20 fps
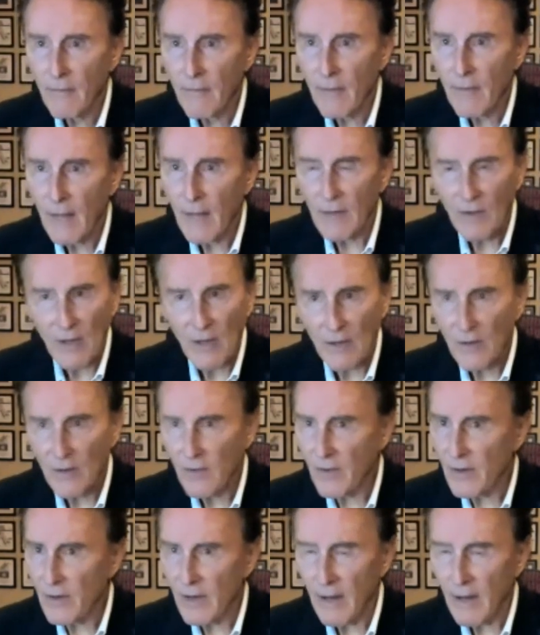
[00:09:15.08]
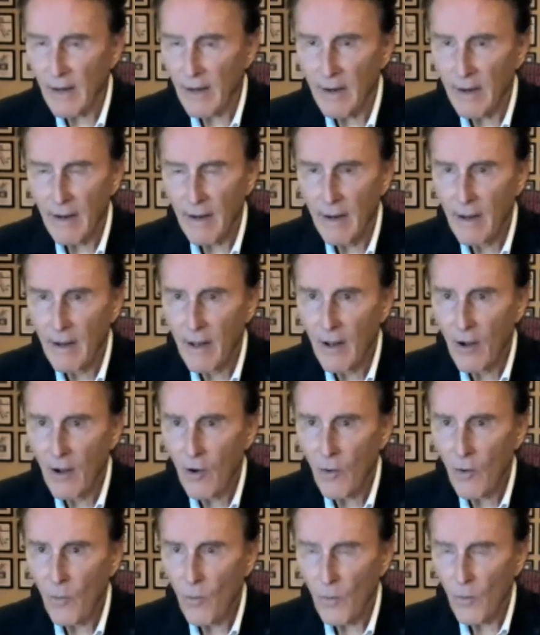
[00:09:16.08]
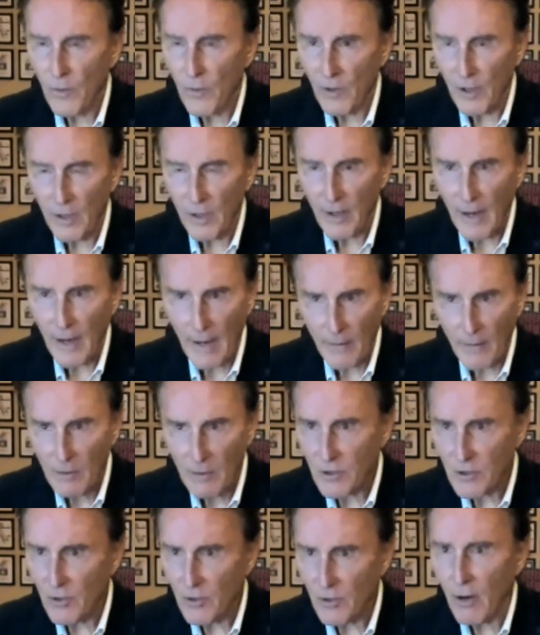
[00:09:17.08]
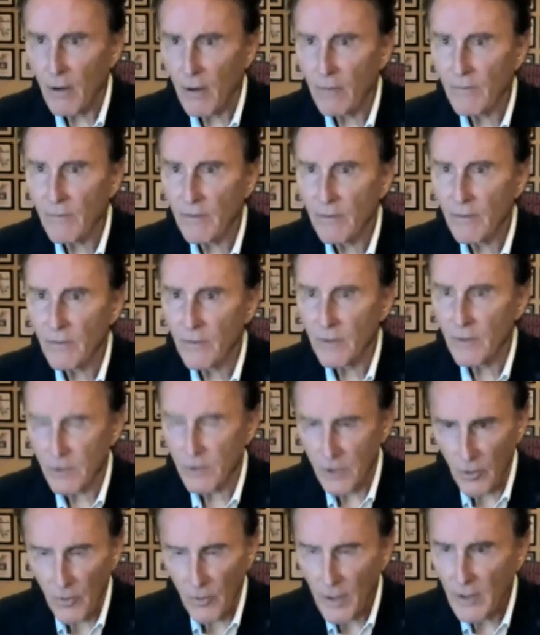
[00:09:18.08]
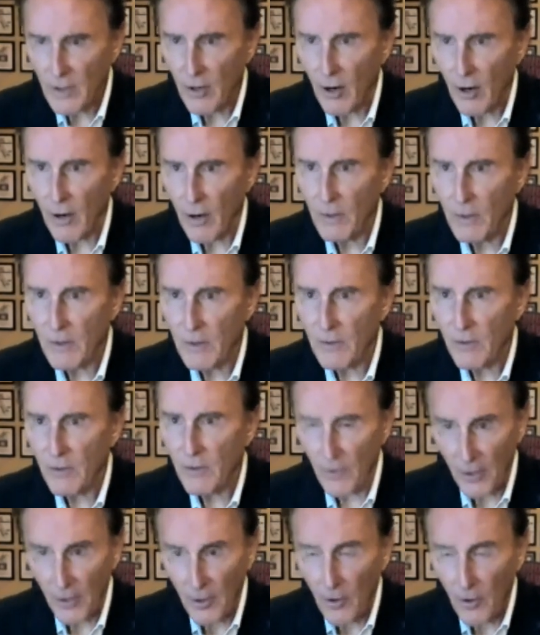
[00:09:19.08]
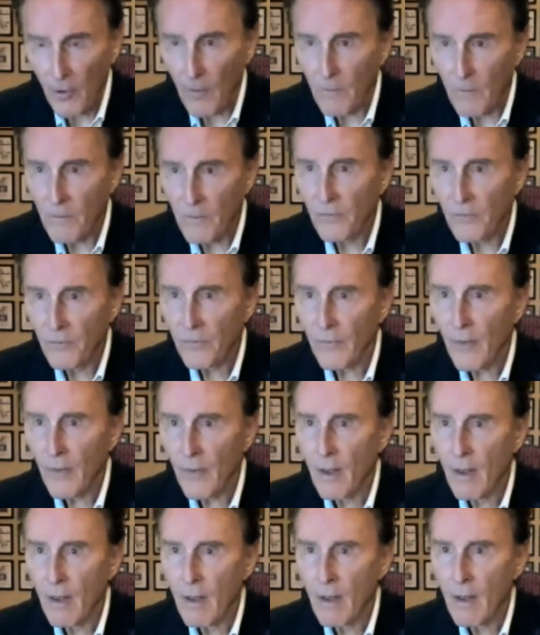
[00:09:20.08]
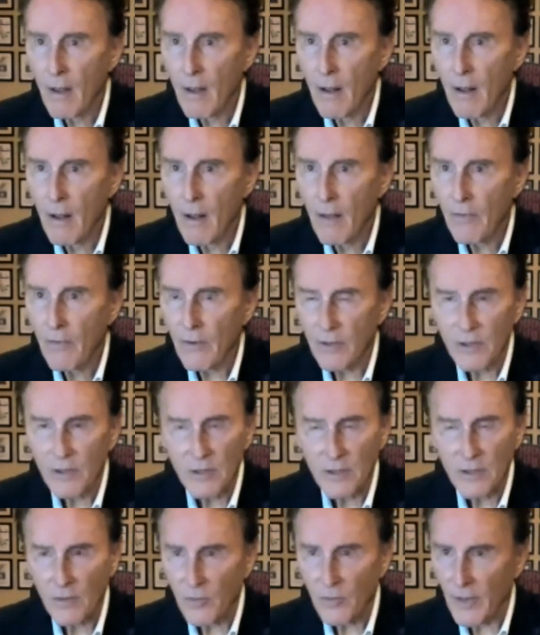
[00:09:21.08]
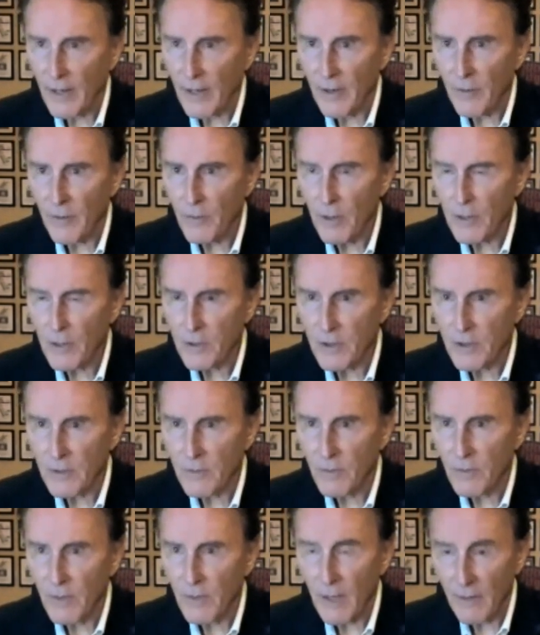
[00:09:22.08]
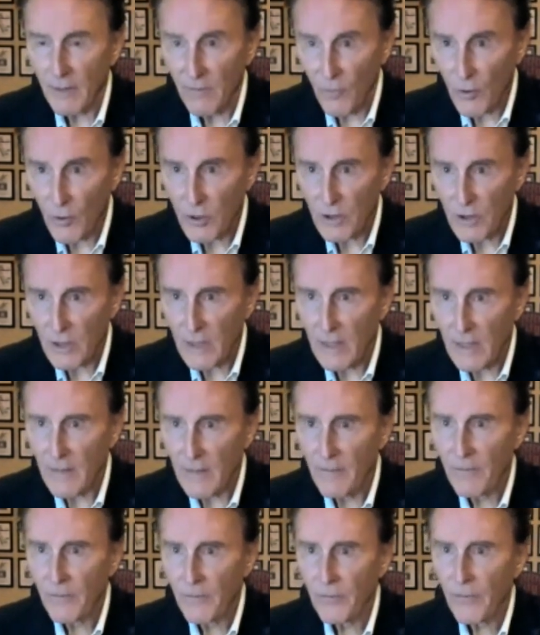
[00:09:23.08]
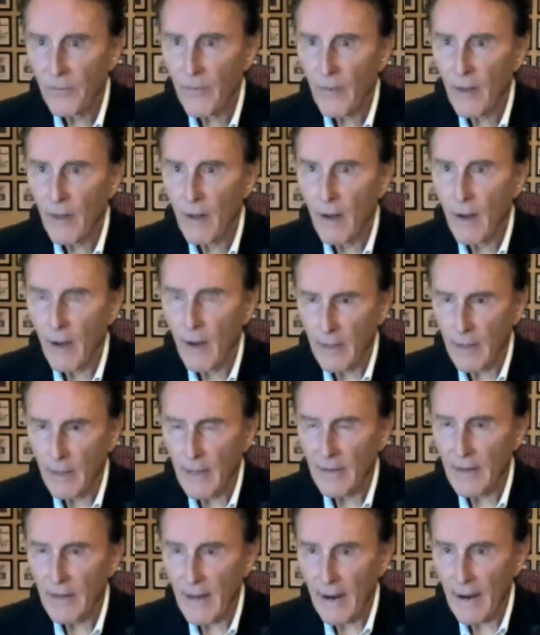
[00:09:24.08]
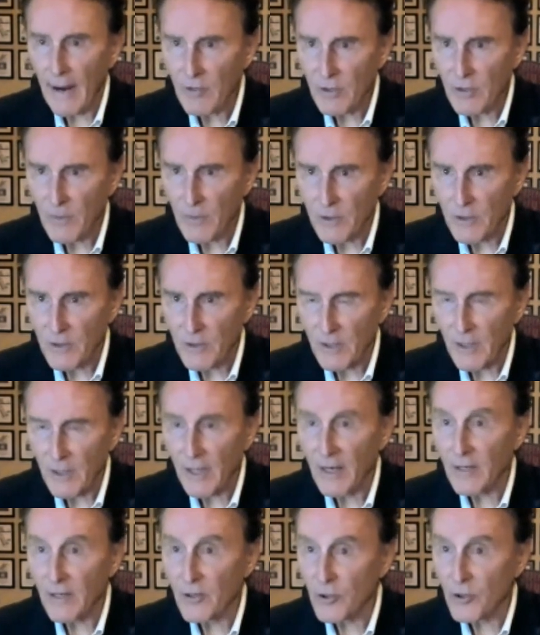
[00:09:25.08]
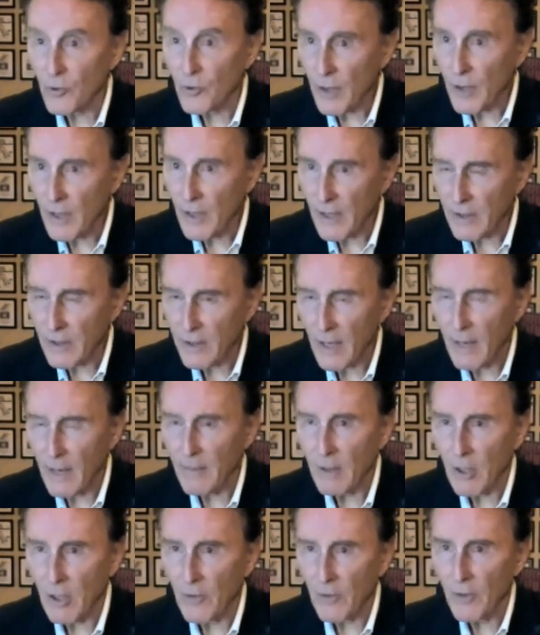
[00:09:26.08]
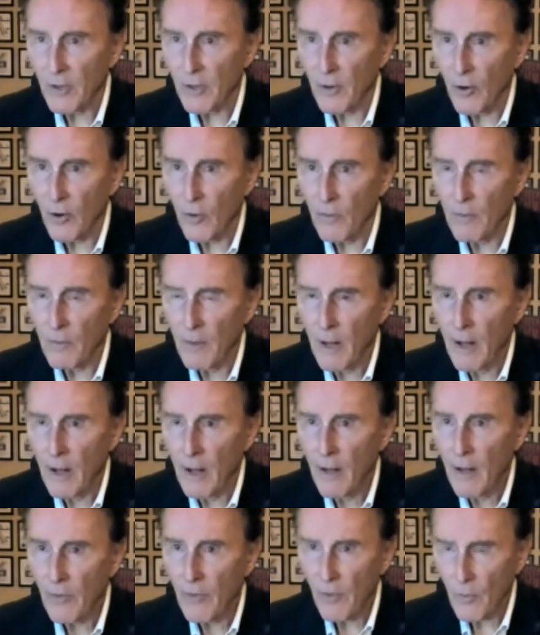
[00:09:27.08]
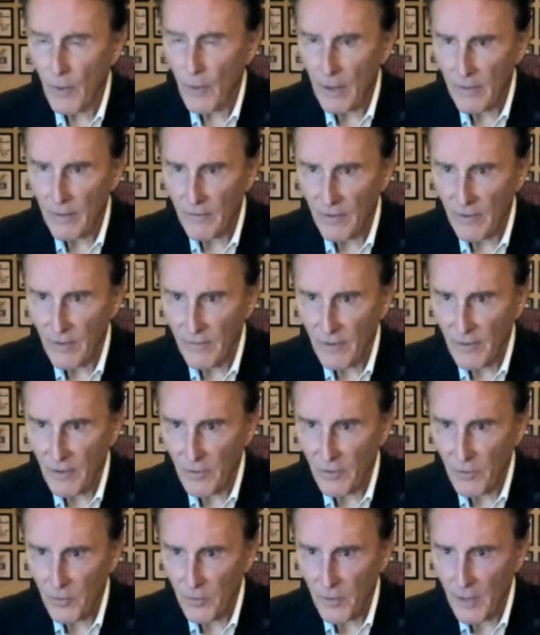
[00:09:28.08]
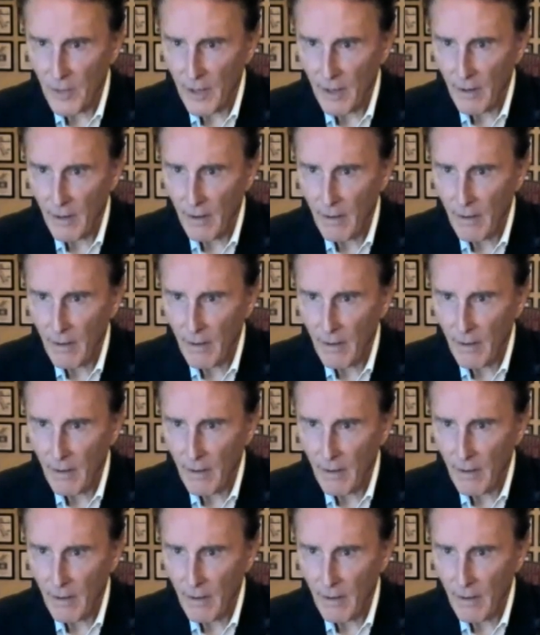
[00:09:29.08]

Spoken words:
At the end of the day, when the cameras are off, there's no red carpet, they're at home, they're just a regular person. But unfortunately, unlike the average person that can enjoy that time alone at home, they're waiting for the phone to ring.